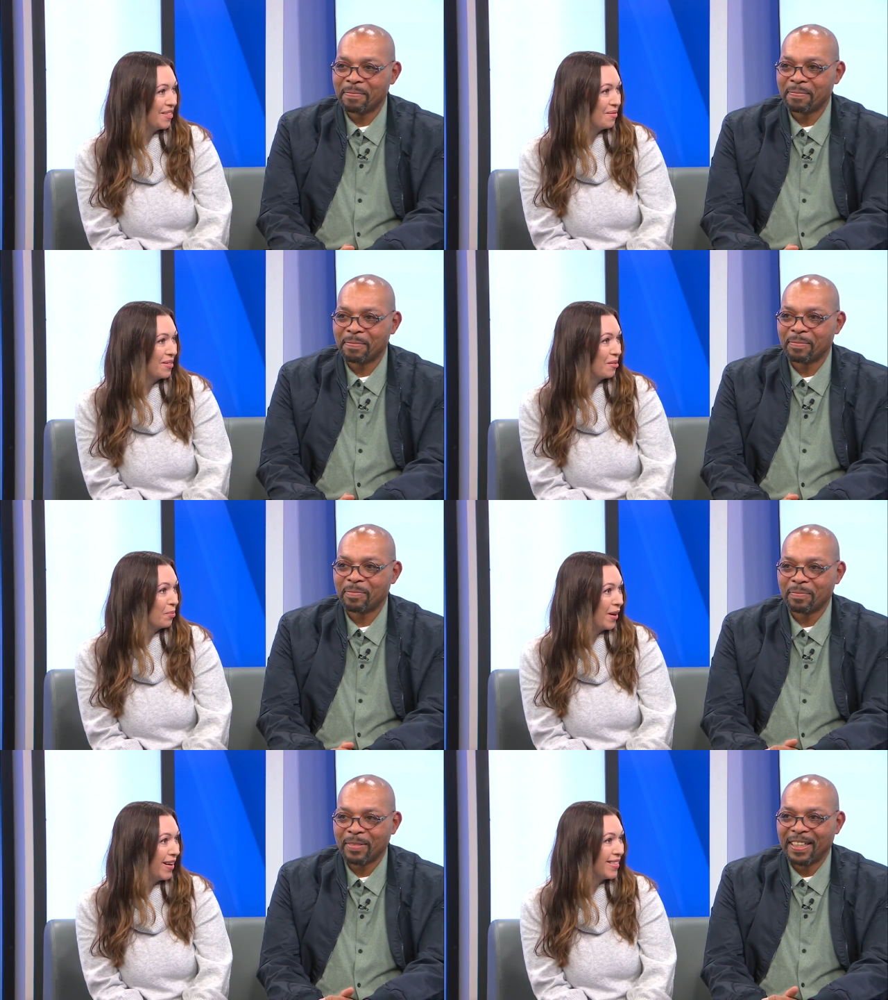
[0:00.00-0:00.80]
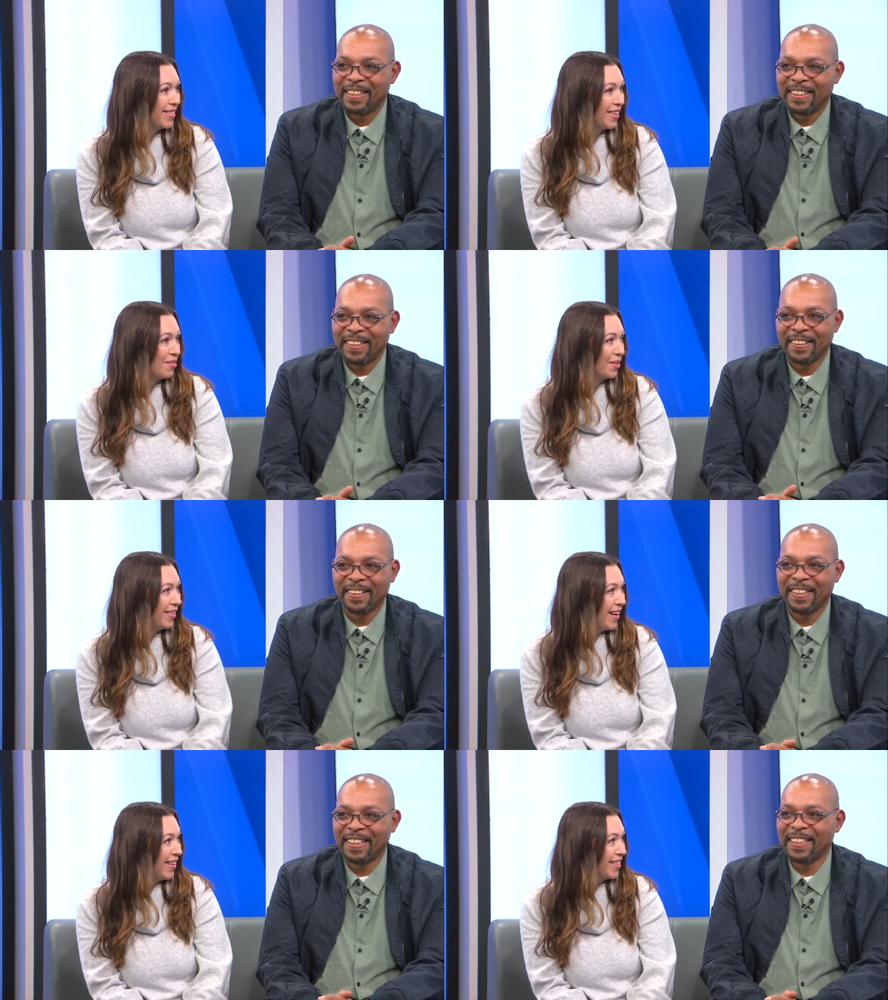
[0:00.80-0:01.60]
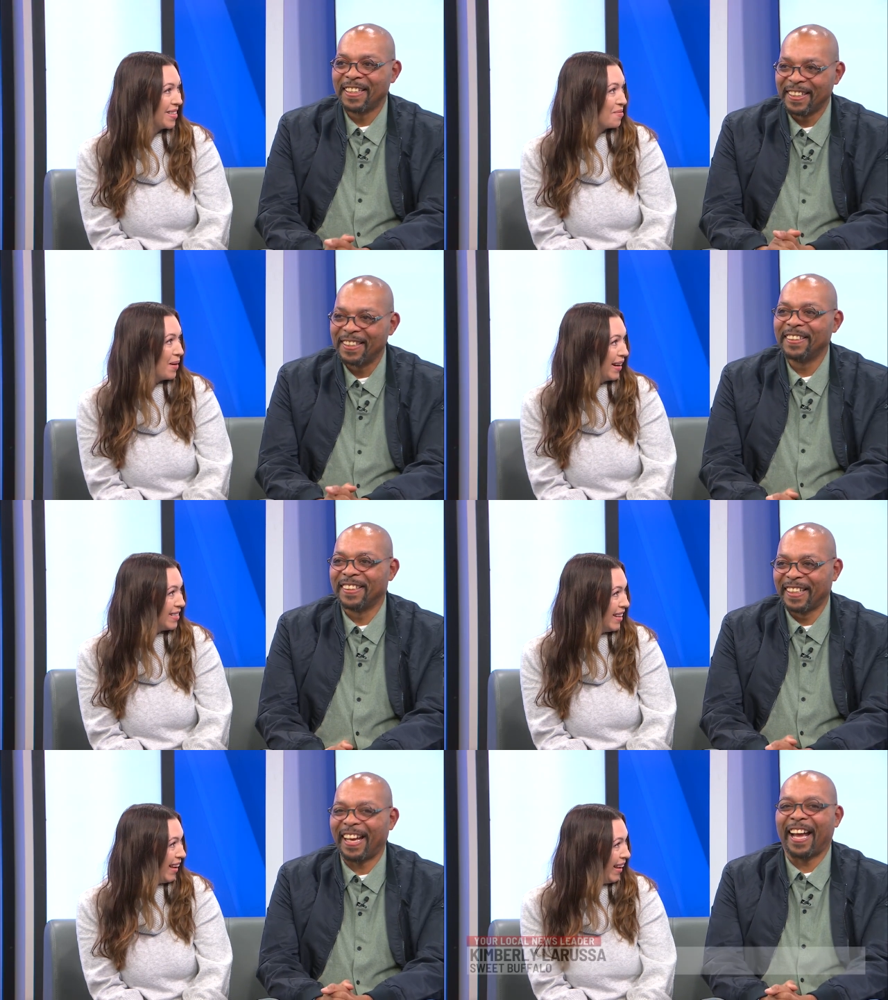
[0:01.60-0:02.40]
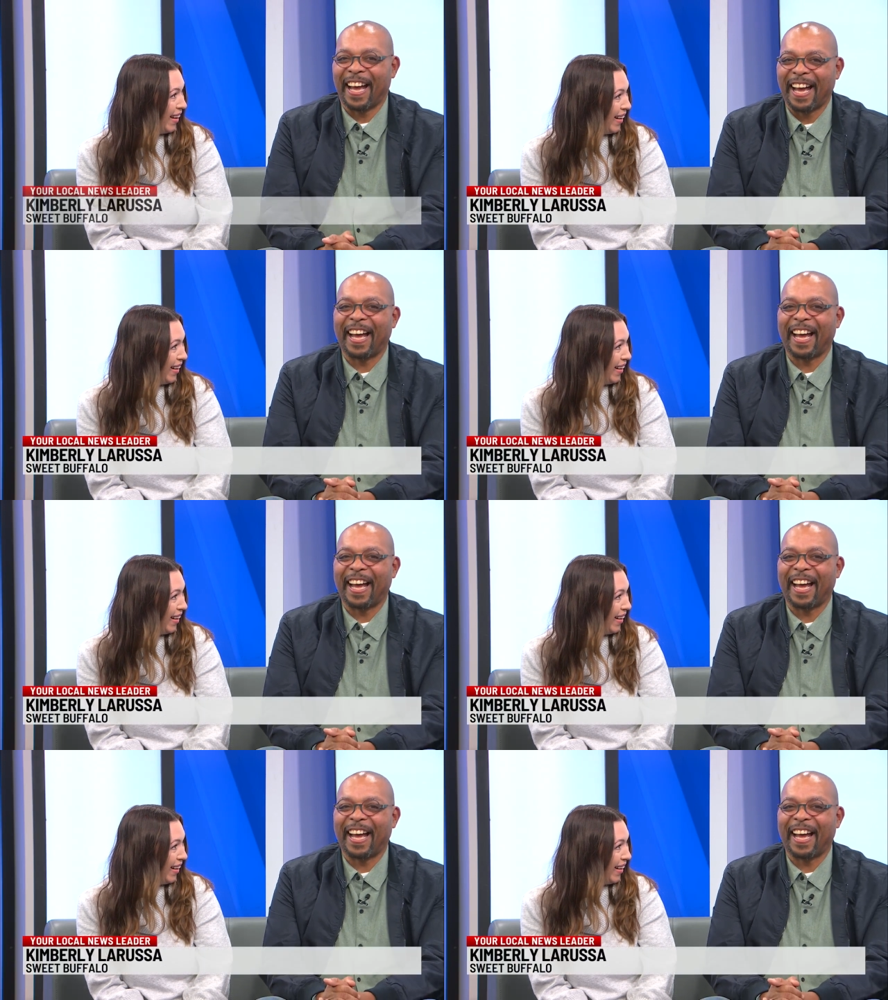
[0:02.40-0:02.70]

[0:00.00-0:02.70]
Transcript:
Speaker 1: them a surprise that they were not expecting.